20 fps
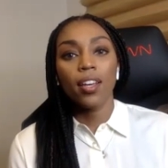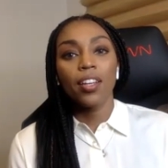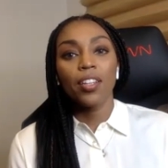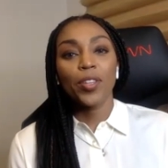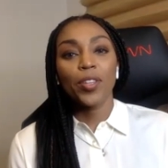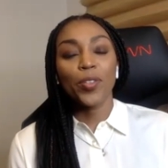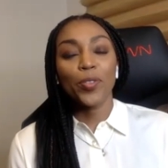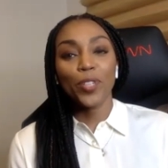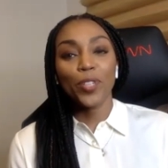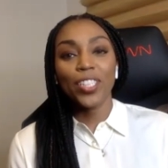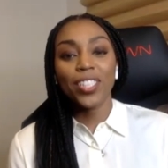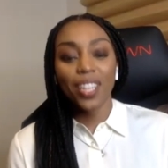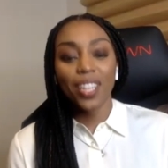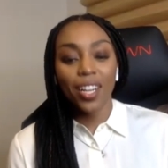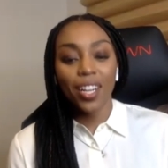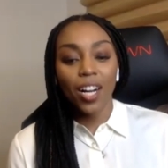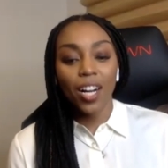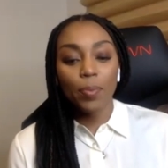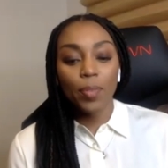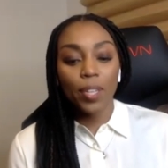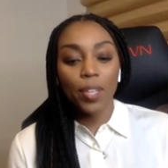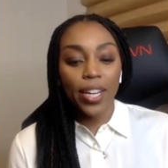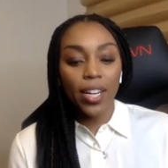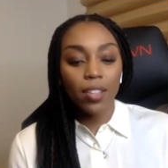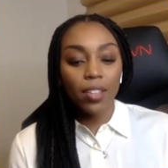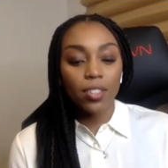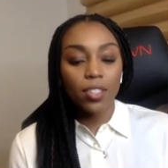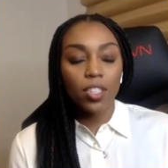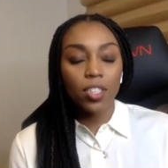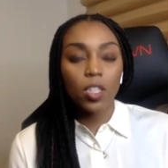the reason I opted
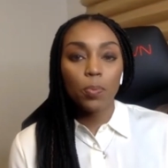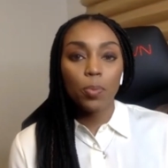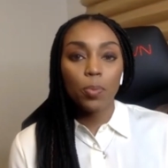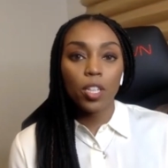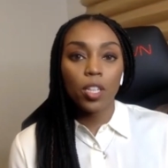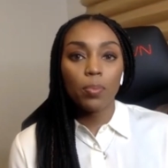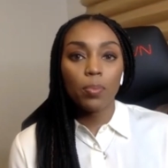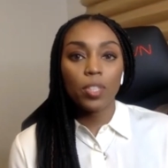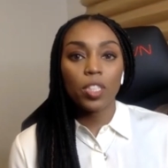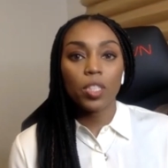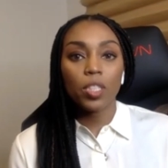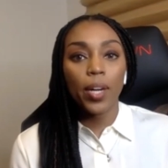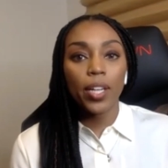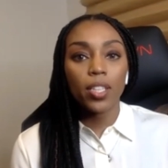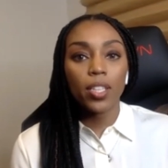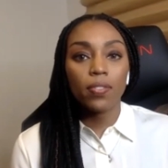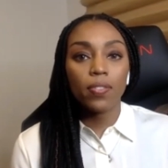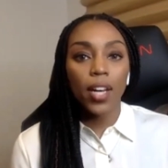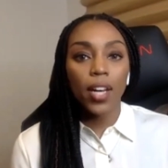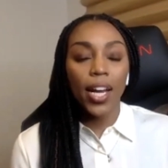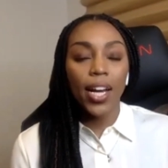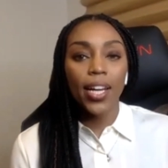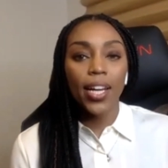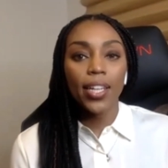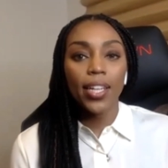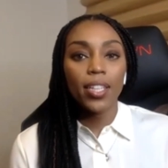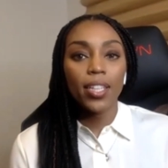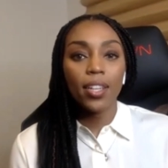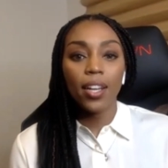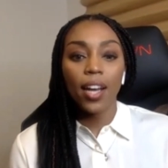out, just to put it in perspective,
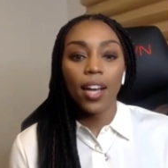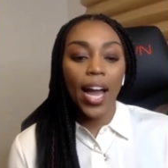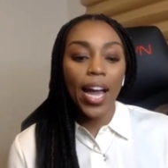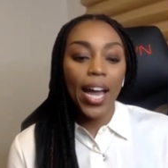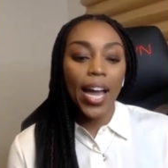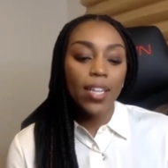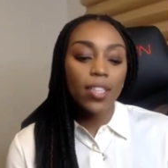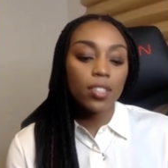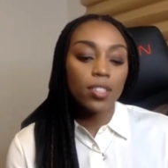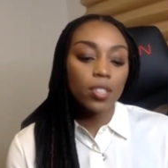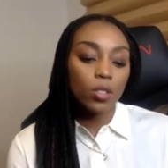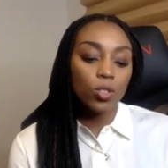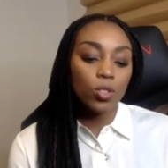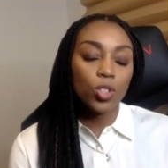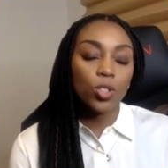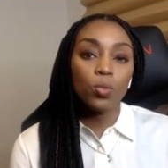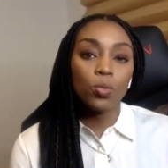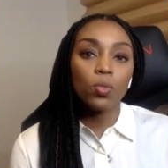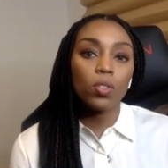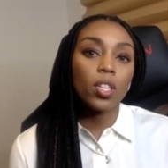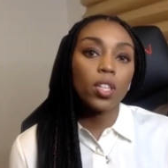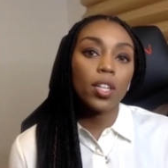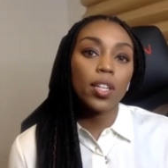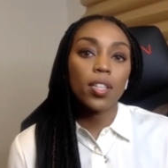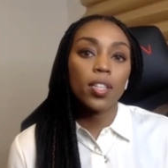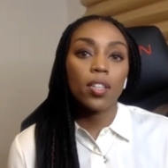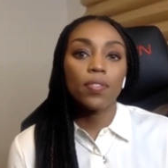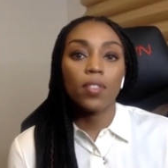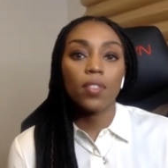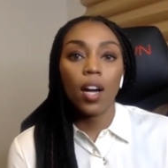I had until June
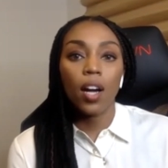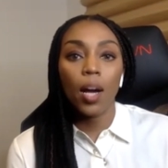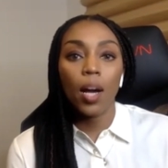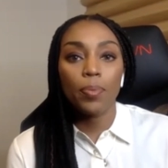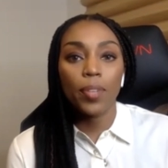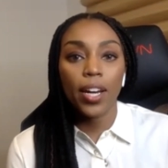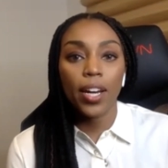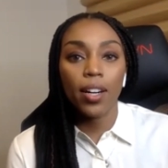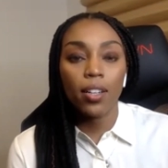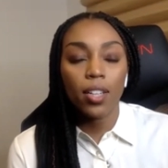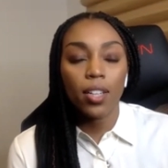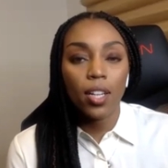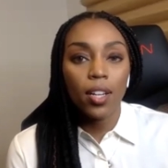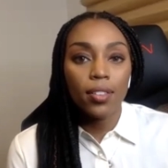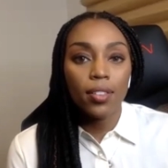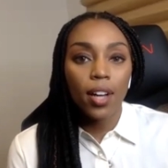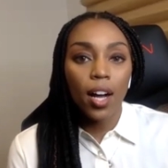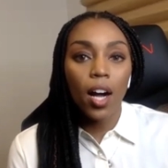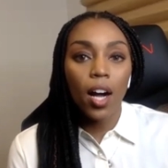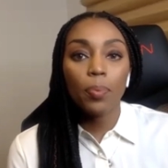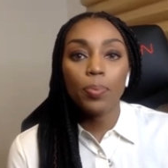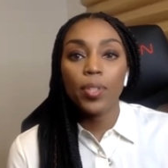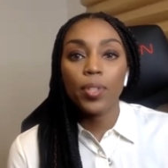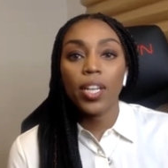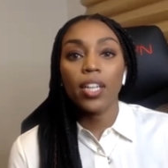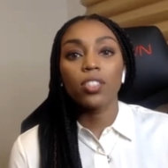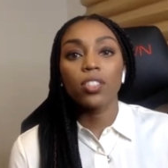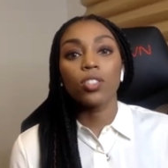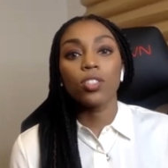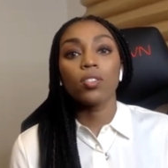30th to opt out. I opted
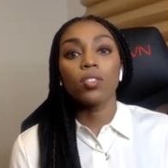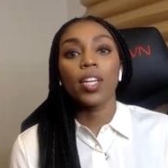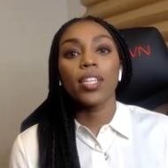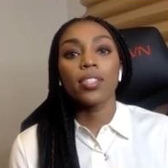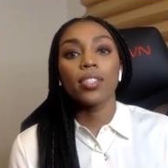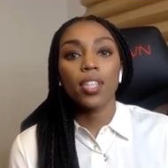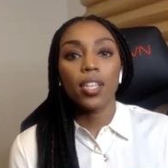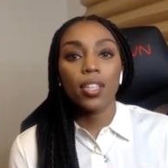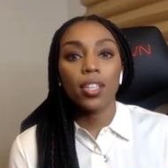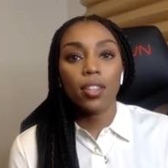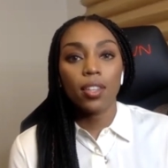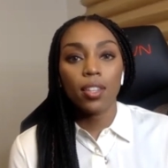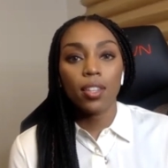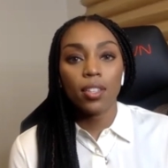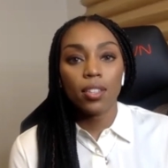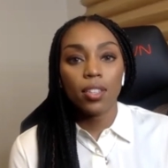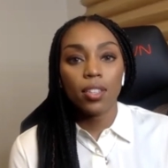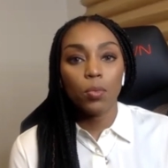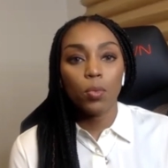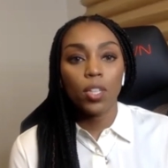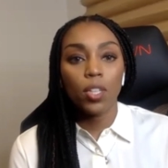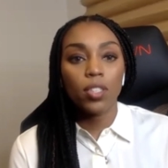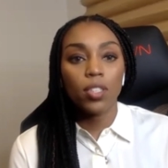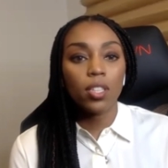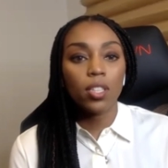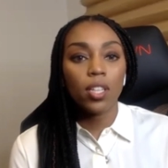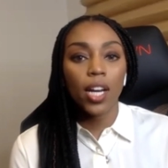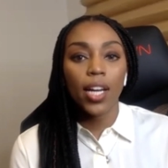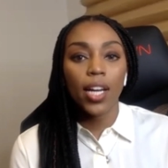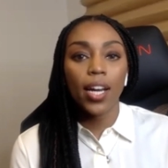out June 18th. It
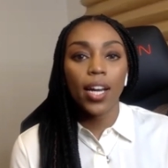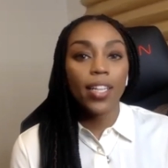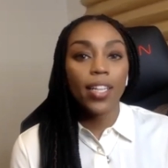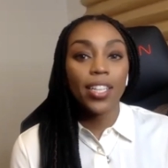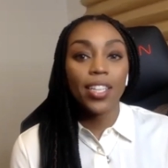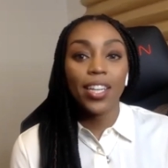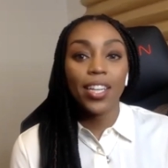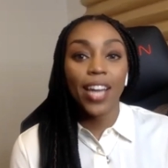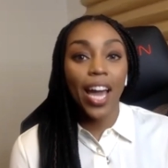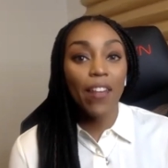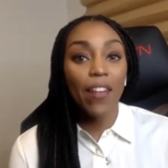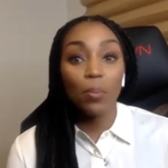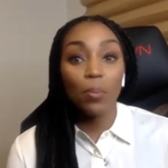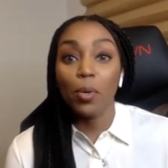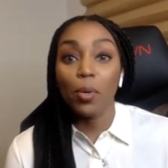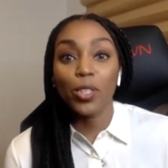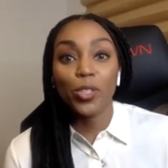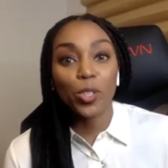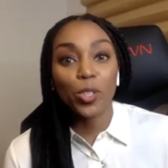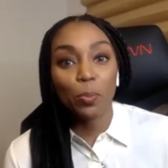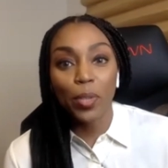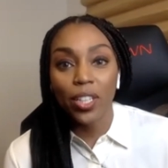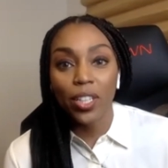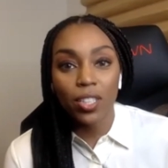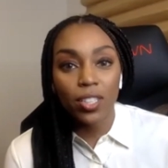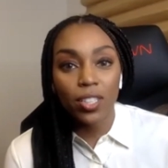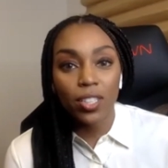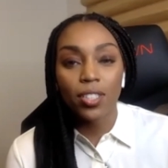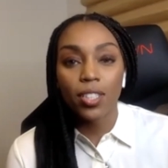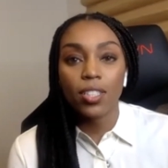wasn't, I didn't have a buzzer
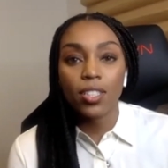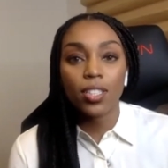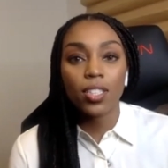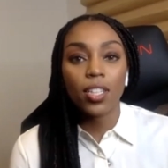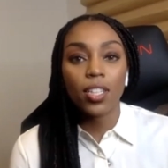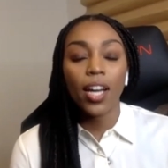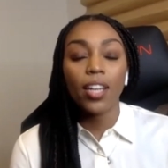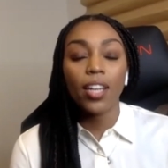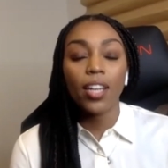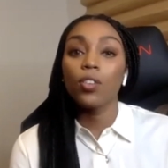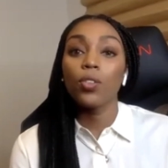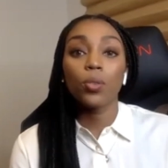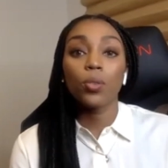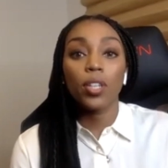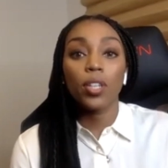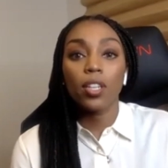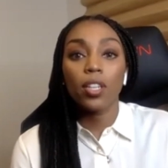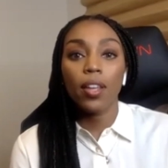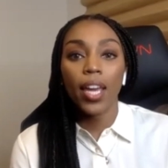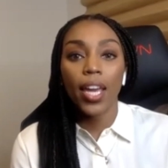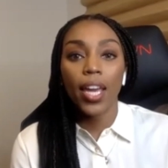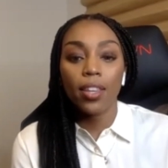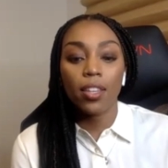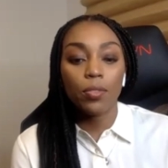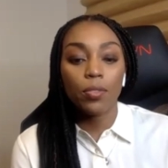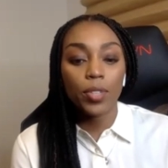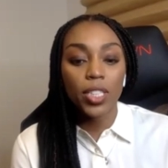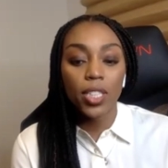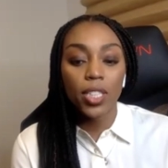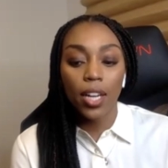beater decision. I knew it. And
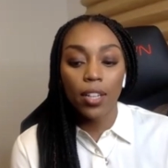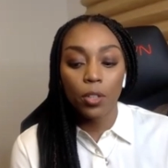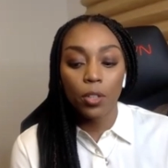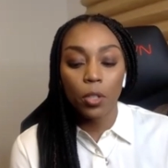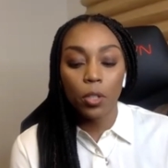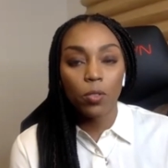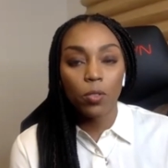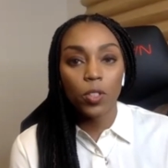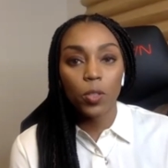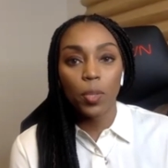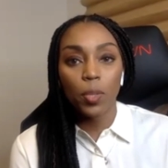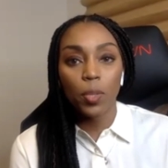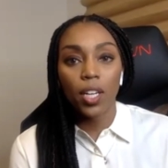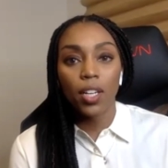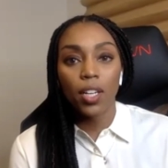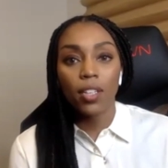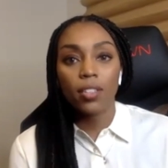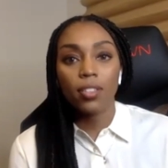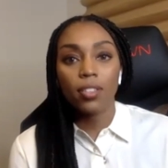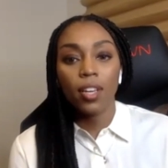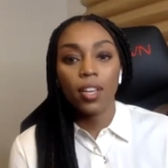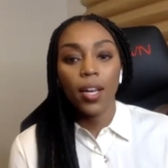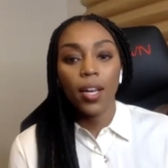the reason I knew it was because